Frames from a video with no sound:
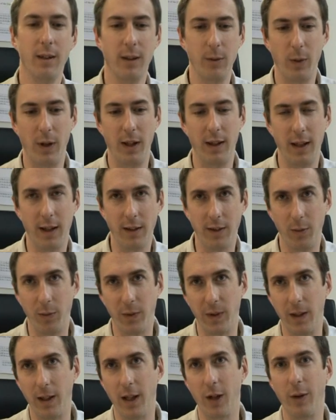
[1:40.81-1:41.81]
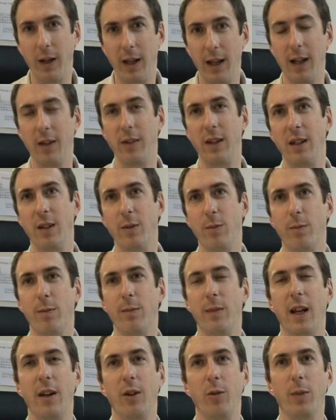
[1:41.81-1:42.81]
where the atoms are going, how these
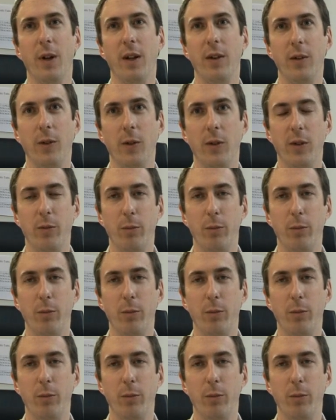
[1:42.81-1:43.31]
nanoparticles